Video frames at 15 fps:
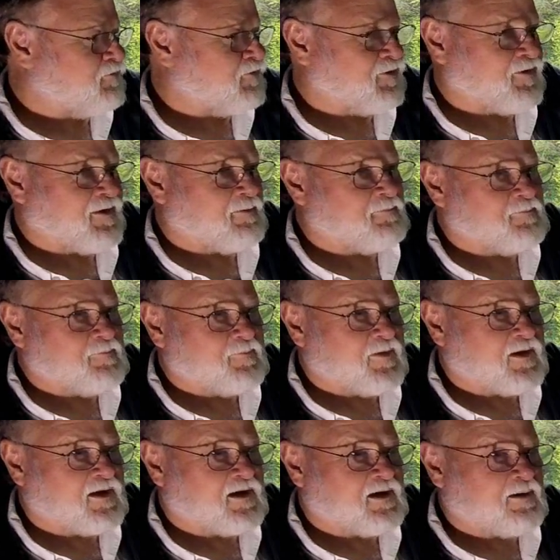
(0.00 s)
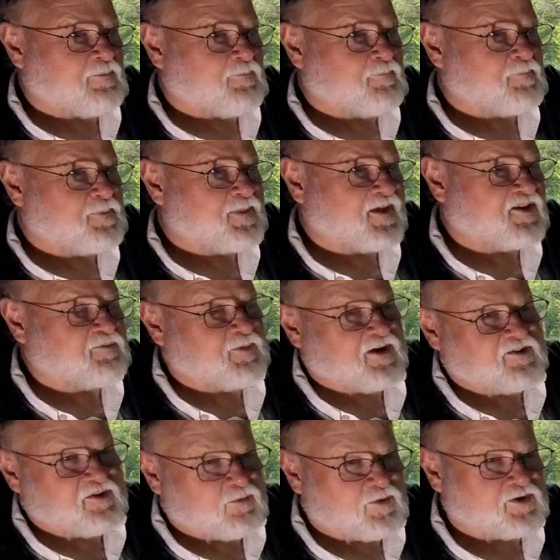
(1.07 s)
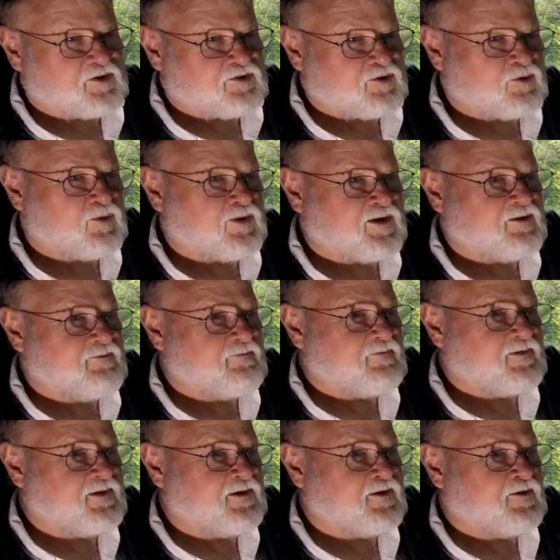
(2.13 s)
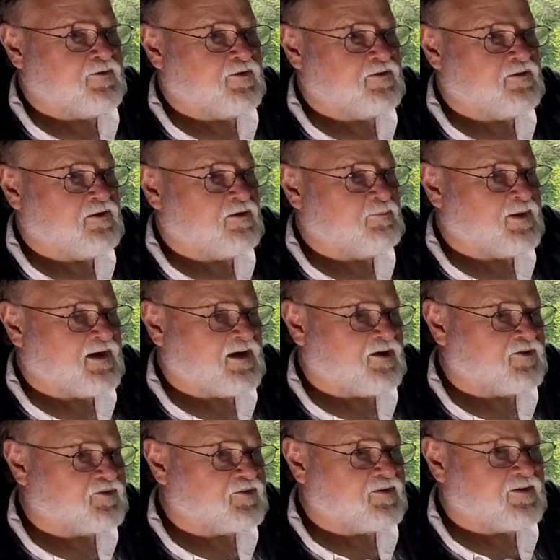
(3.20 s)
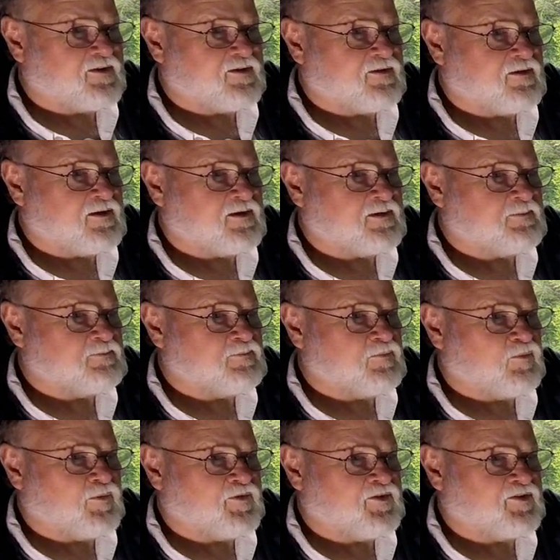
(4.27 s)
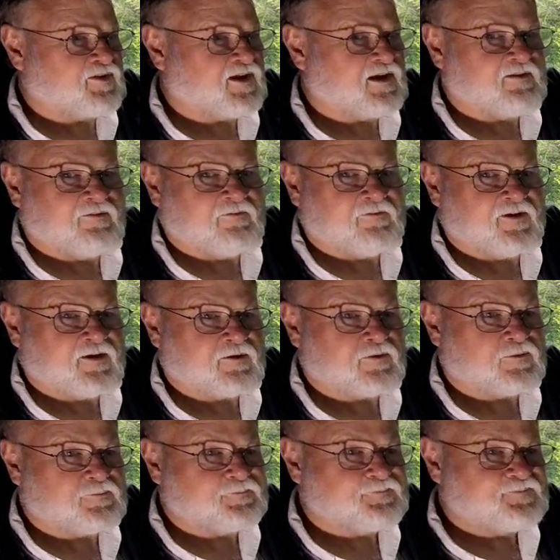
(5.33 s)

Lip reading: for them, especially when you're doing, you know, the long miles with this kind of a vehicle.